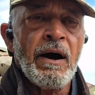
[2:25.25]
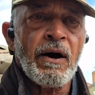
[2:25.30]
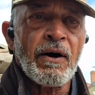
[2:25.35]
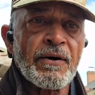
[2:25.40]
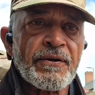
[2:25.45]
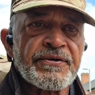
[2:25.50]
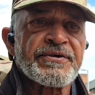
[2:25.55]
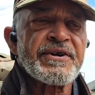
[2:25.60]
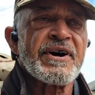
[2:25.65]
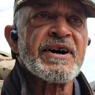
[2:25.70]

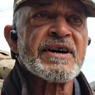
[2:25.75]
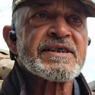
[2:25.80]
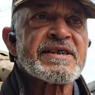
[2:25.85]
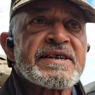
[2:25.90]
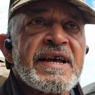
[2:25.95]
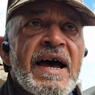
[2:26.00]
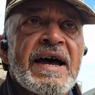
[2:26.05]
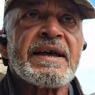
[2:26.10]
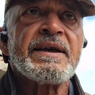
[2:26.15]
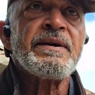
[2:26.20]
On
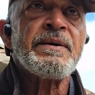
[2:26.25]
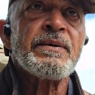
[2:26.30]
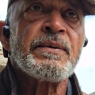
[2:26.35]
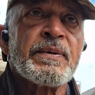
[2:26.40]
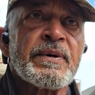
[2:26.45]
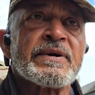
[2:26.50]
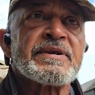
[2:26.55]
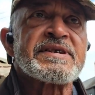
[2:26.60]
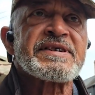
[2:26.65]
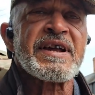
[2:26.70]
Thursday
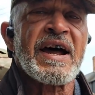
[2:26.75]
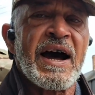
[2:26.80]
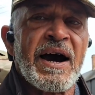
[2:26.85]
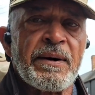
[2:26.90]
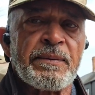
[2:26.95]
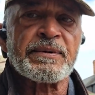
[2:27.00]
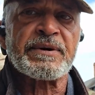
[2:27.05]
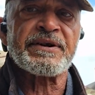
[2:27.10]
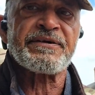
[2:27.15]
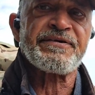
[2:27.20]
we
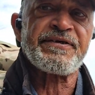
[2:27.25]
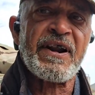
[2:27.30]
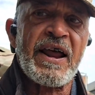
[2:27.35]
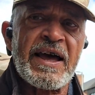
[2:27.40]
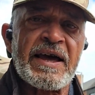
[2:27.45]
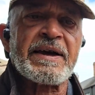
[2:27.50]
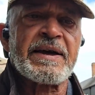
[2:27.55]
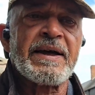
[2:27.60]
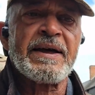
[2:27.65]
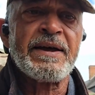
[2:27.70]
start with a
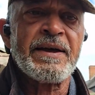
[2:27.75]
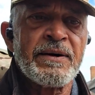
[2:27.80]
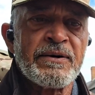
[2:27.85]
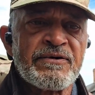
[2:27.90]
flag